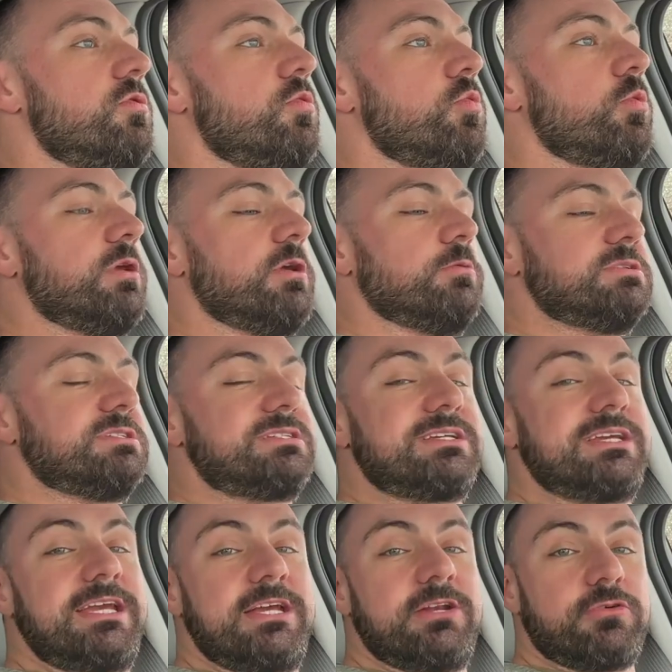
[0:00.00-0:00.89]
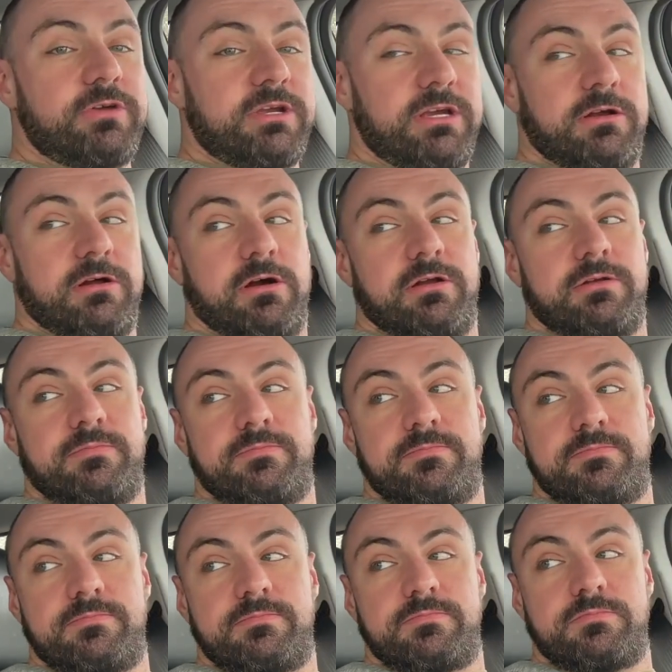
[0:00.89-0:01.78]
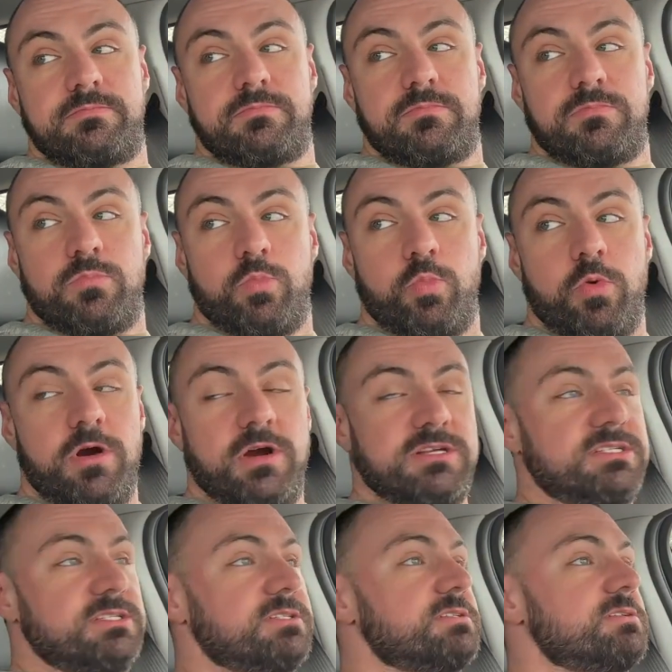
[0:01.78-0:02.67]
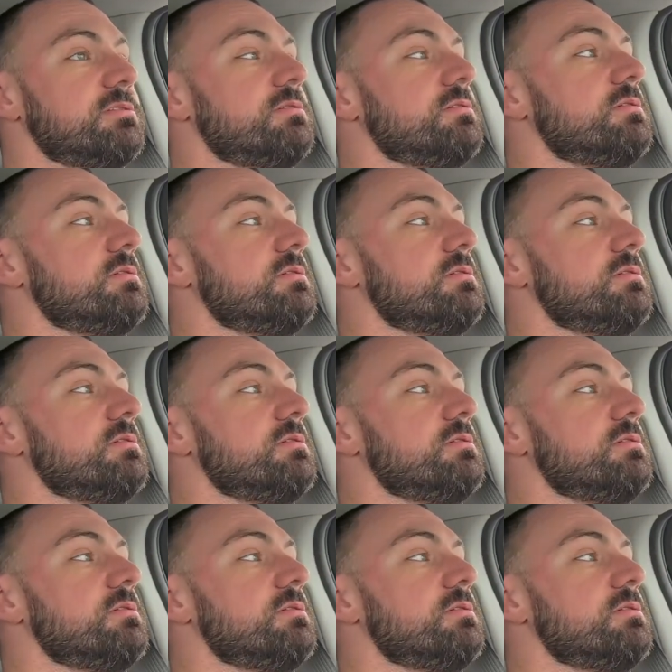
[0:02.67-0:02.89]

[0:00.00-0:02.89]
what I was teetering it on was